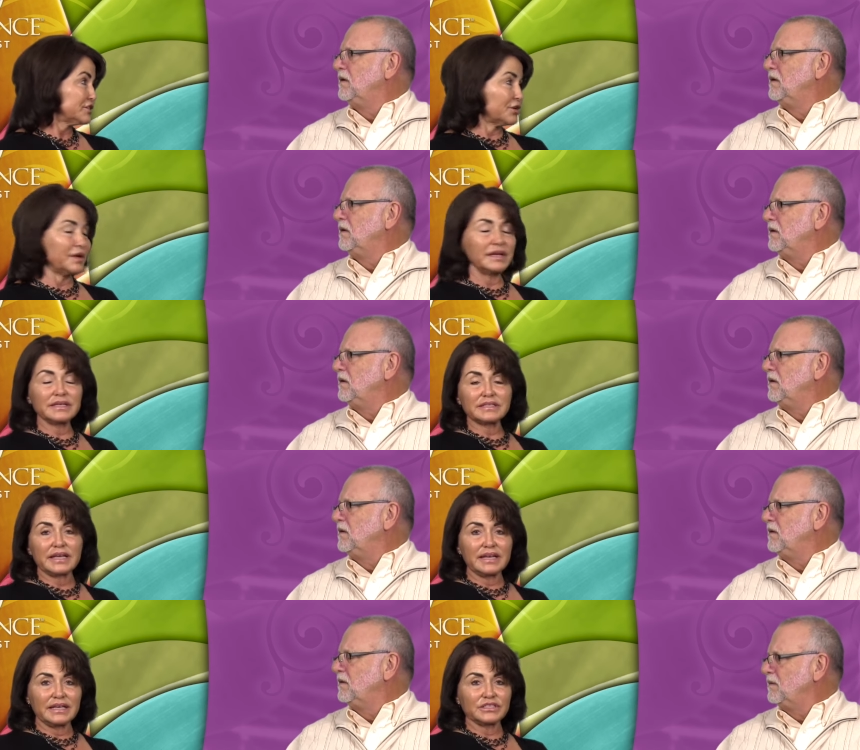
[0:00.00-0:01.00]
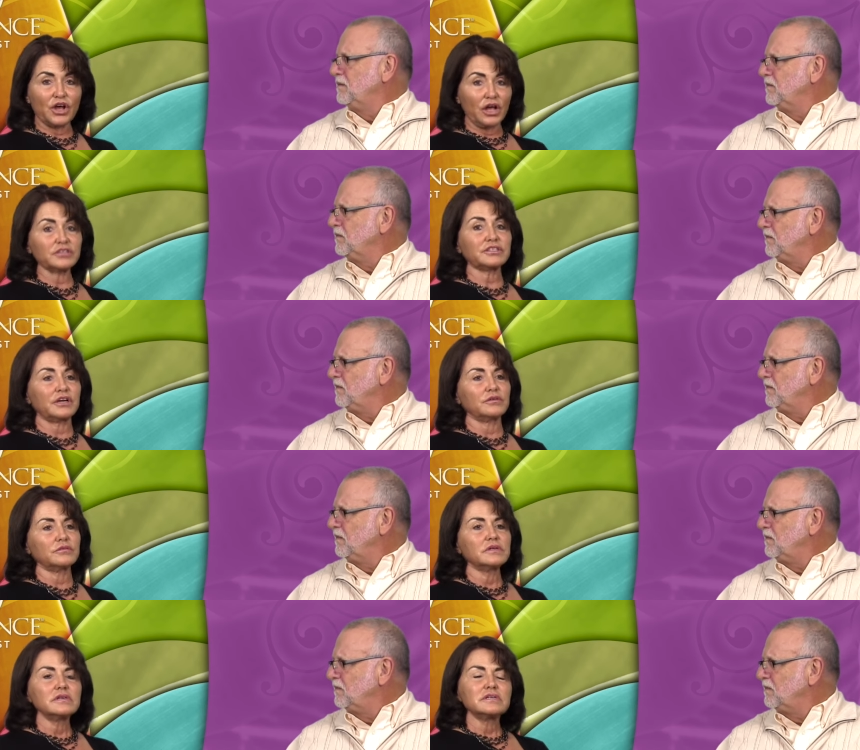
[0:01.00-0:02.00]
Speaker 1: So it is it is
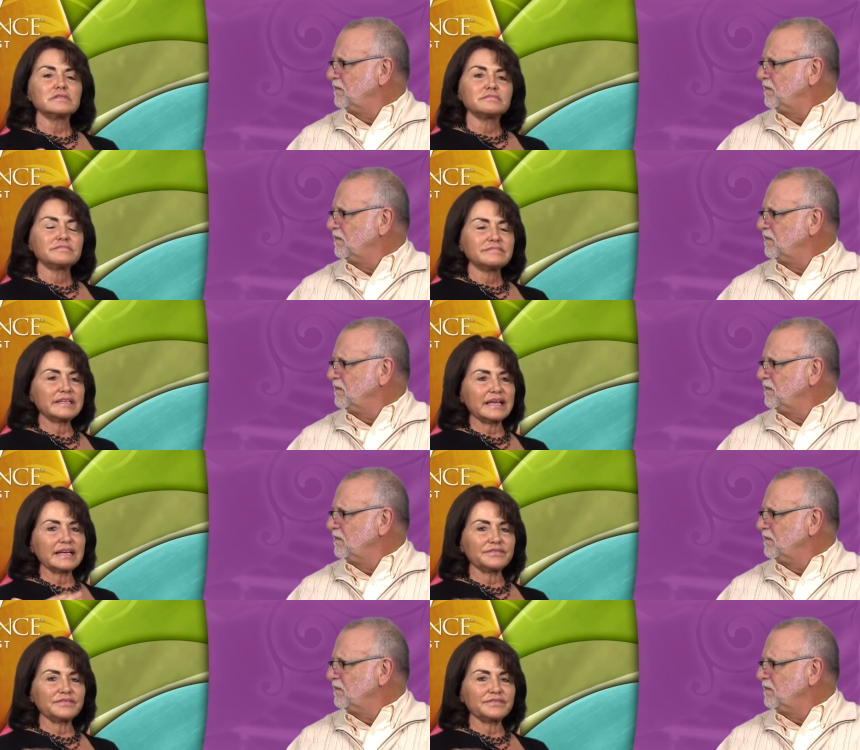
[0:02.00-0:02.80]
also it's not